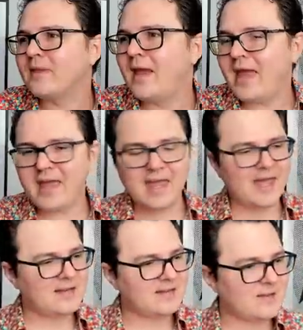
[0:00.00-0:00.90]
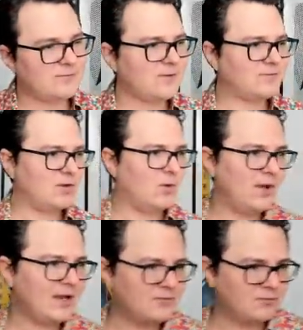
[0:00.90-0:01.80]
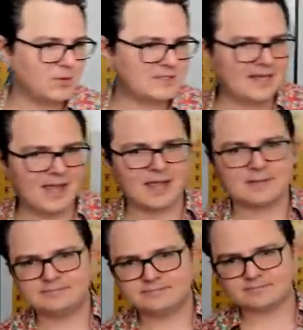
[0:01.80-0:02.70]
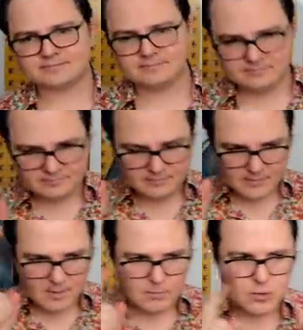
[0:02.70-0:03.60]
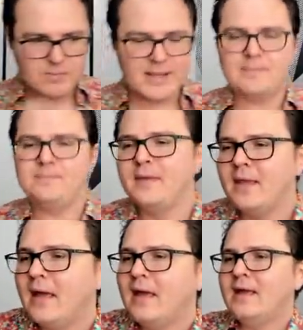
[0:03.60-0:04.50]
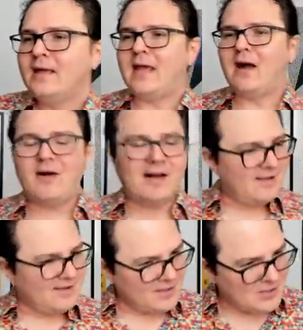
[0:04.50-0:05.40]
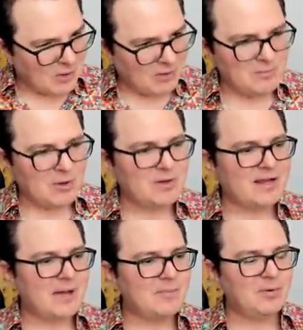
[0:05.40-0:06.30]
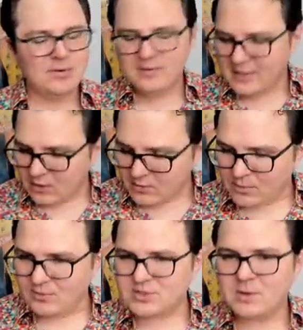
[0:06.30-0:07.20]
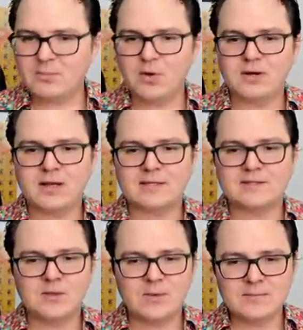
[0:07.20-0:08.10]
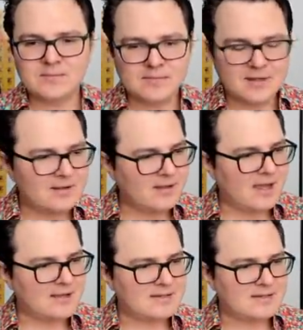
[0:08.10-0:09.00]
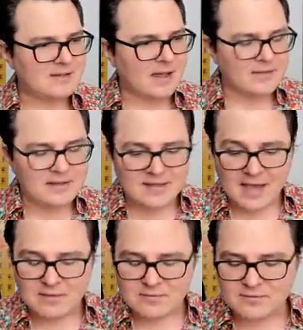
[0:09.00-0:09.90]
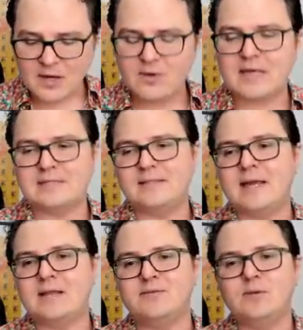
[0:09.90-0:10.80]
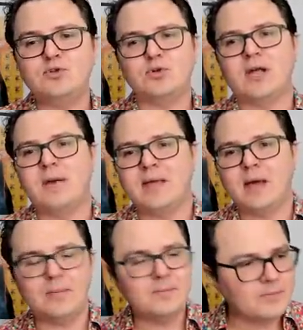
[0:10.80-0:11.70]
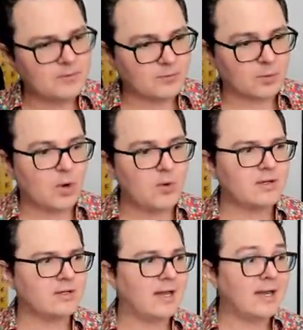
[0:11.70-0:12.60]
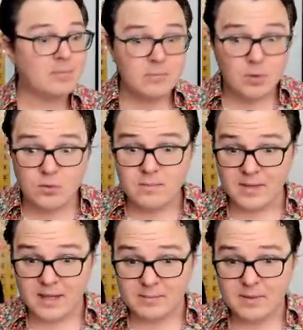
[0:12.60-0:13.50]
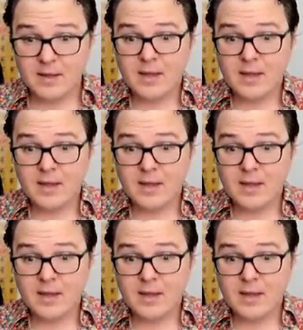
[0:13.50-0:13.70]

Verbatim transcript: And the fifth coin for today, Moonbeam. Now, you know I'm a Polkadot bull. You know I'm bullish on what Polkadot's doing. And I think they have a very exciting future coming up for Polkadot. Now, Moonbeam